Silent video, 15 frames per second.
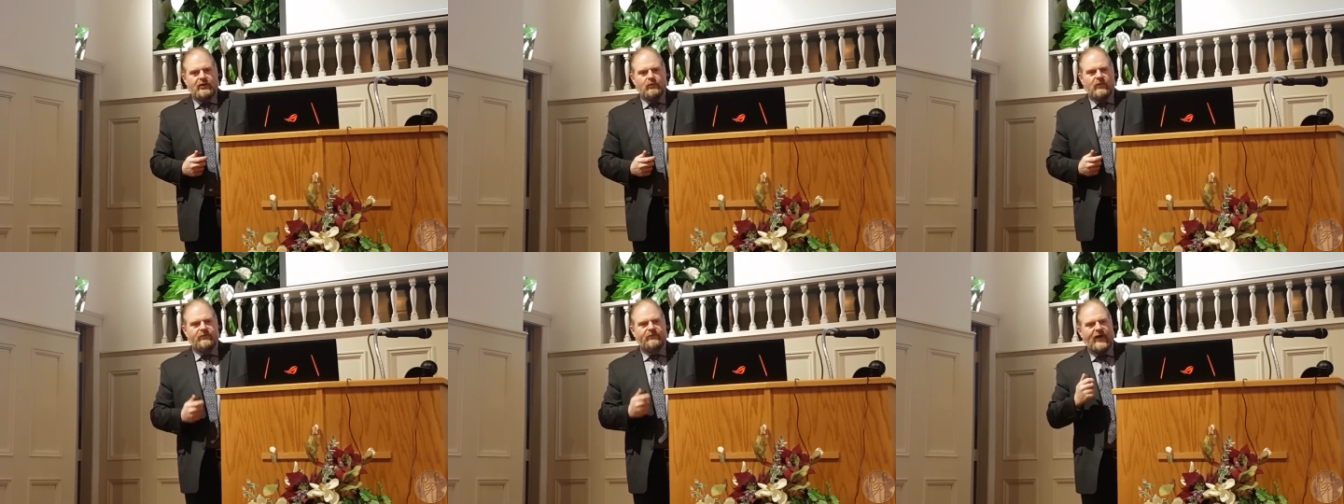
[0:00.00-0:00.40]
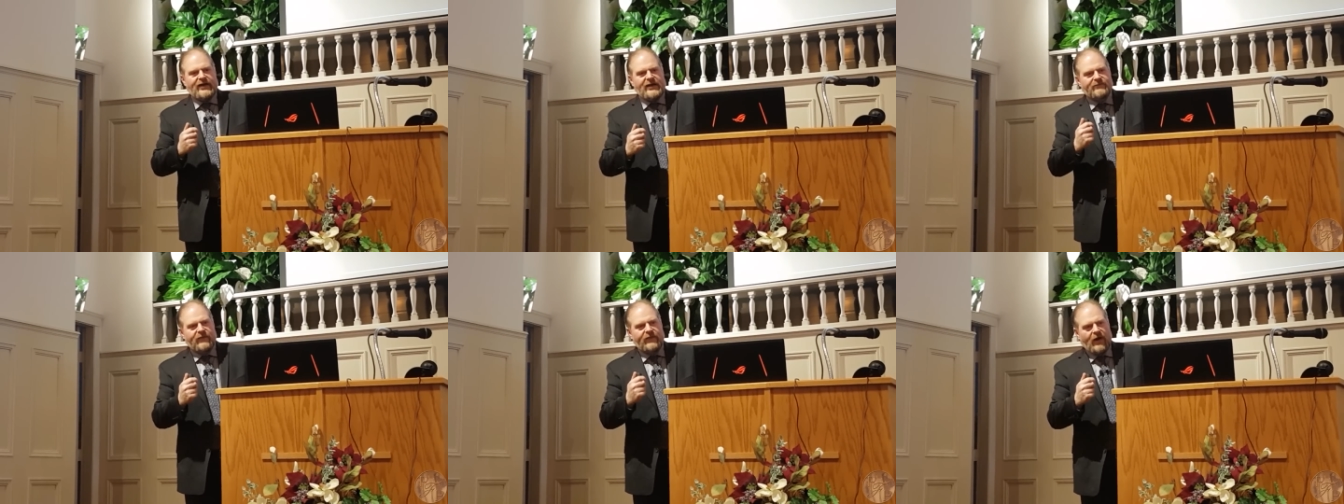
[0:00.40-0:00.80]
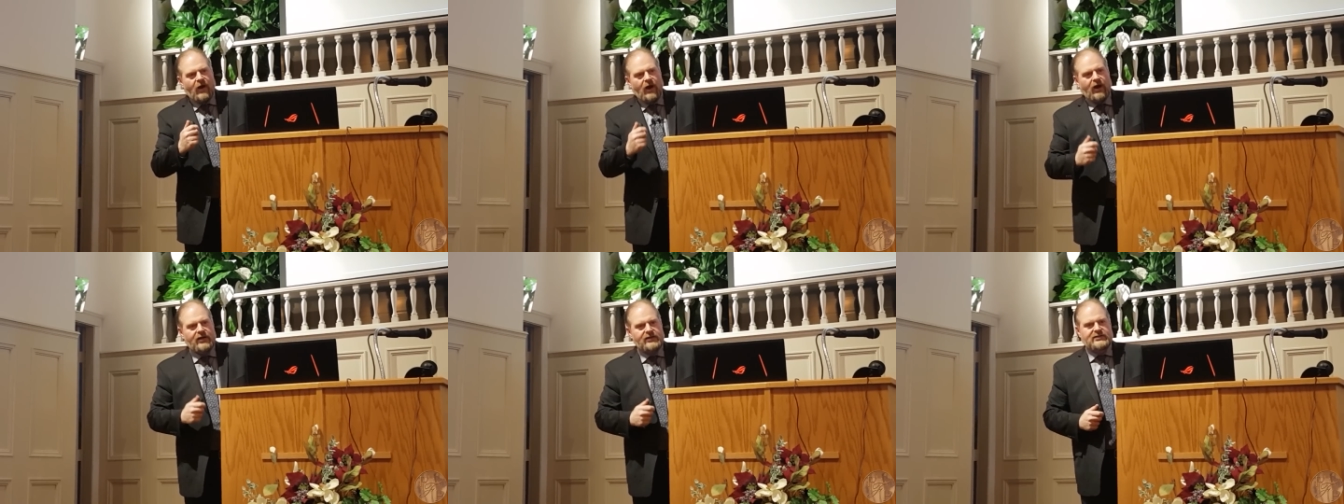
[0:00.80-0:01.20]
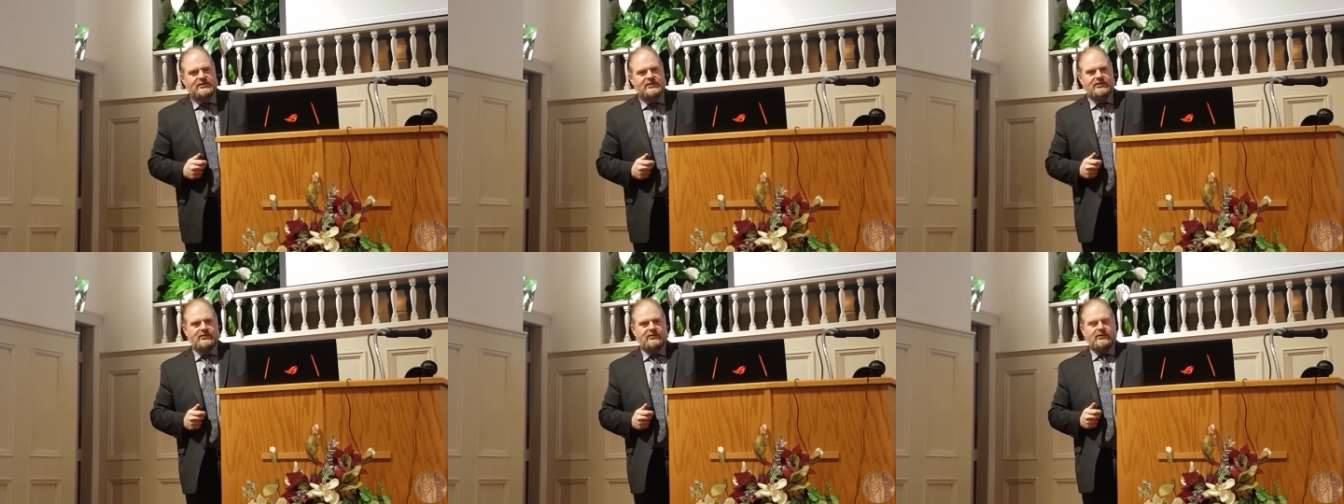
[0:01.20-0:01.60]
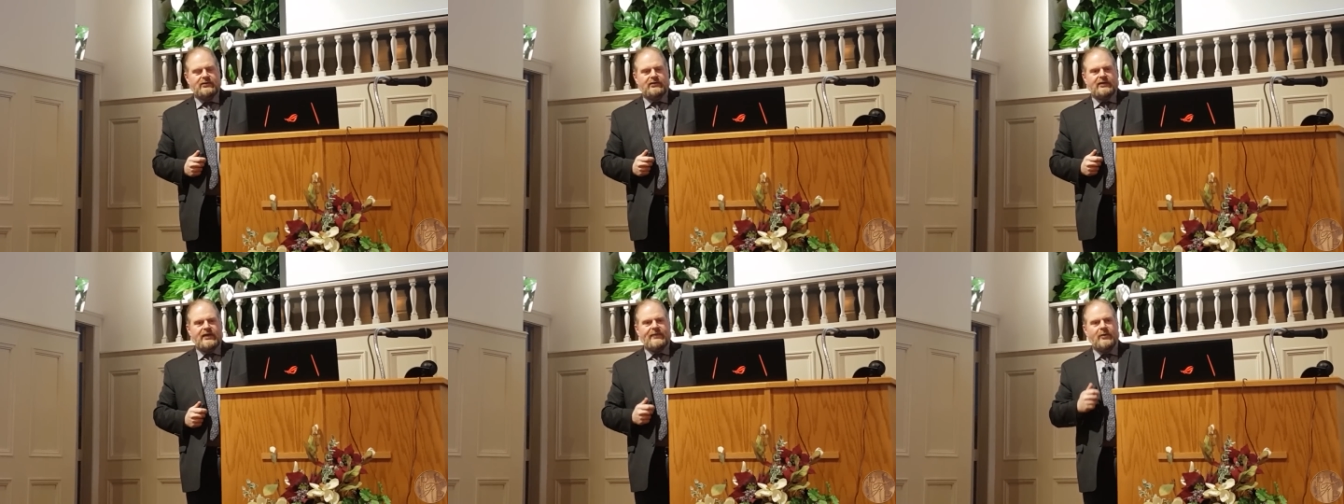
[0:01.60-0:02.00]
We're fighting for their hearts
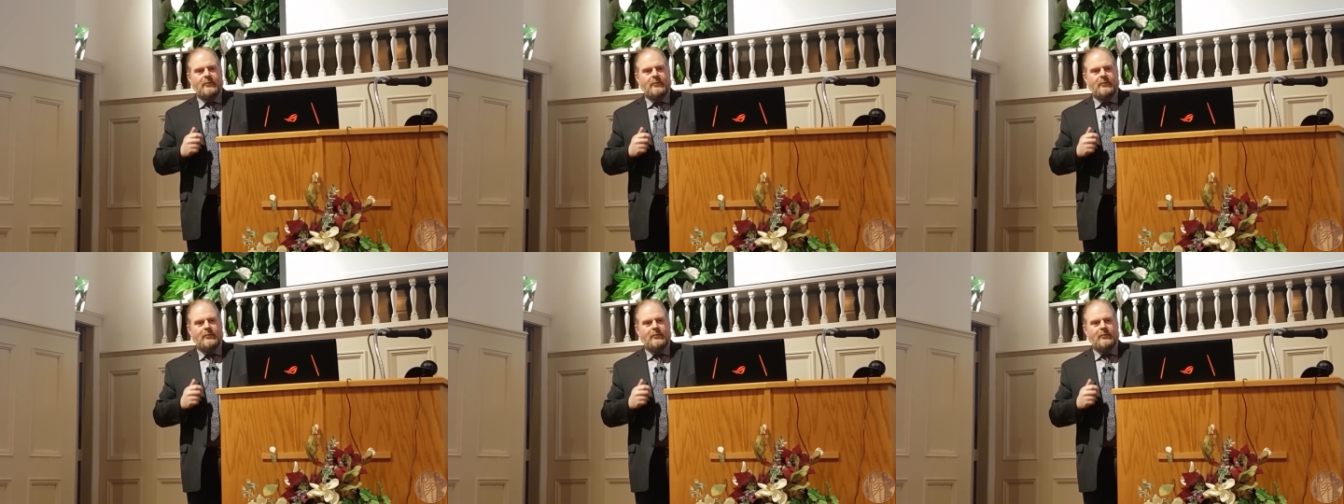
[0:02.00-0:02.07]
and